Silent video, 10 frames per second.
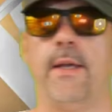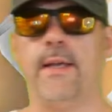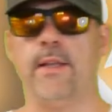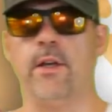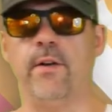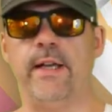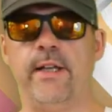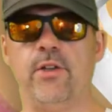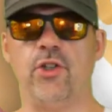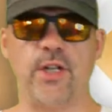Hey there,
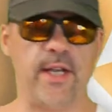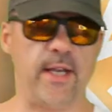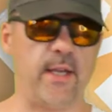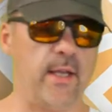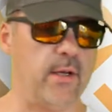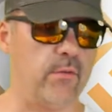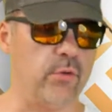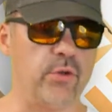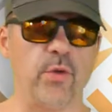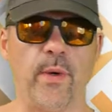
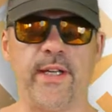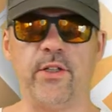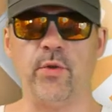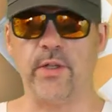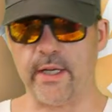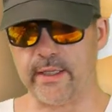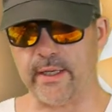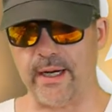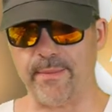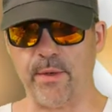
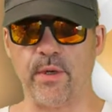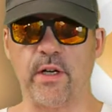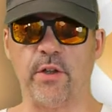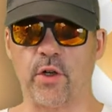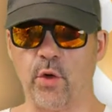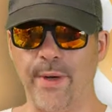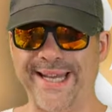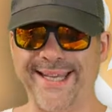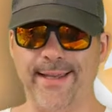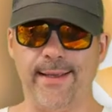NJRoute22.com here with another
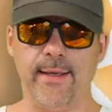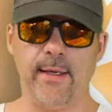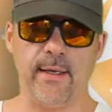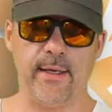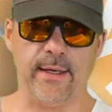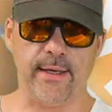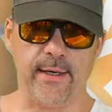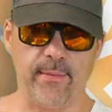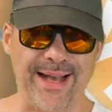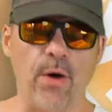quick
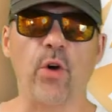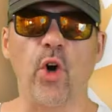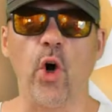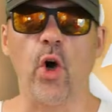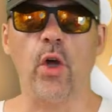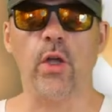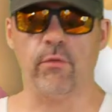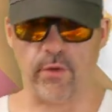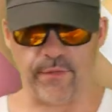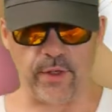uh, alcohol
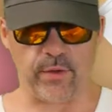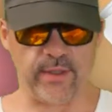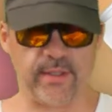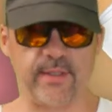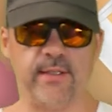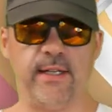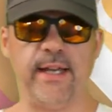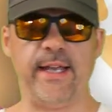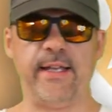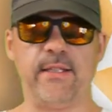review. And this
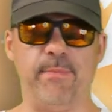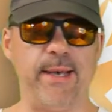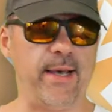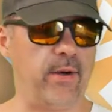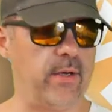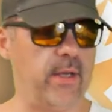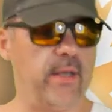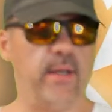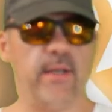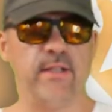today it's about
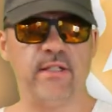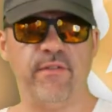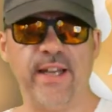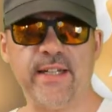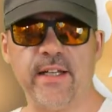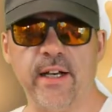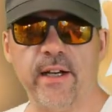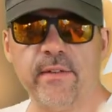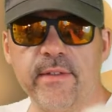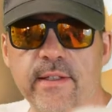
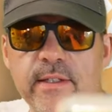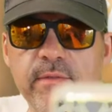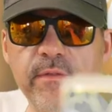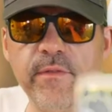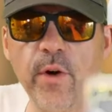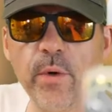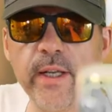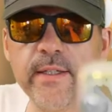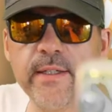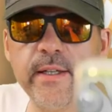Svedka. Does it
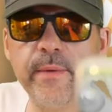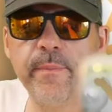focus?